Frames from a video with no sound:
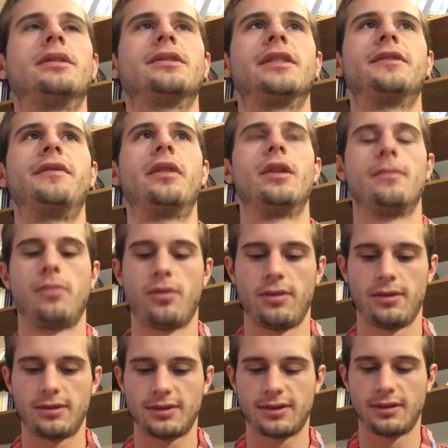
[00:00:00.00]
So that's very
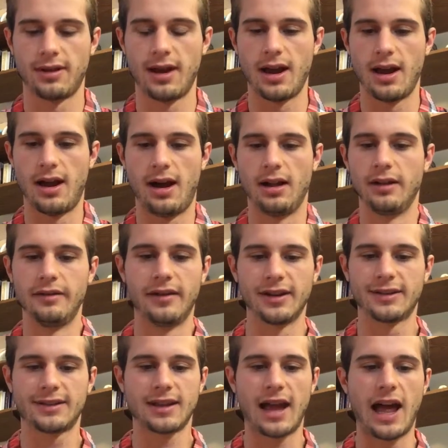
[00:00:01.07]
important. So all of
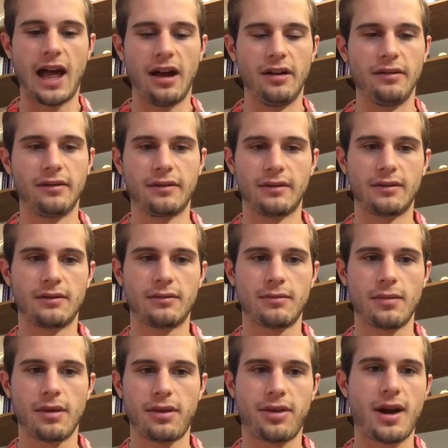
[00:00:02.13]
us have
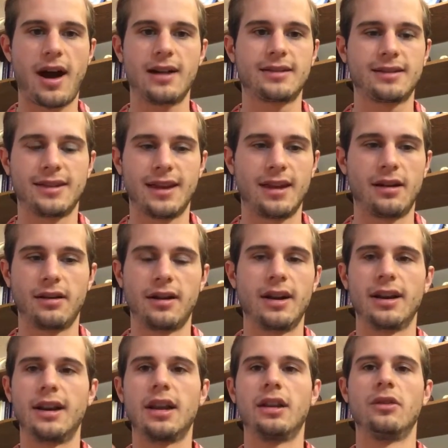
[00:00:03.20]
thoughts that are
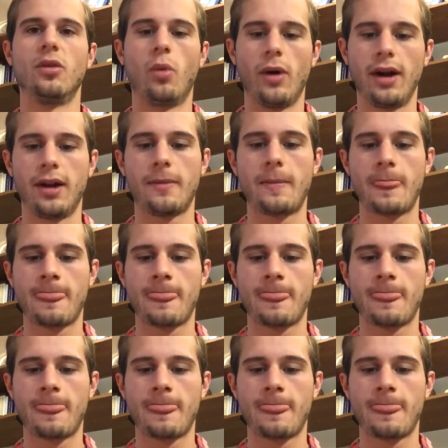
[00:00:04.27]
going to get in the way.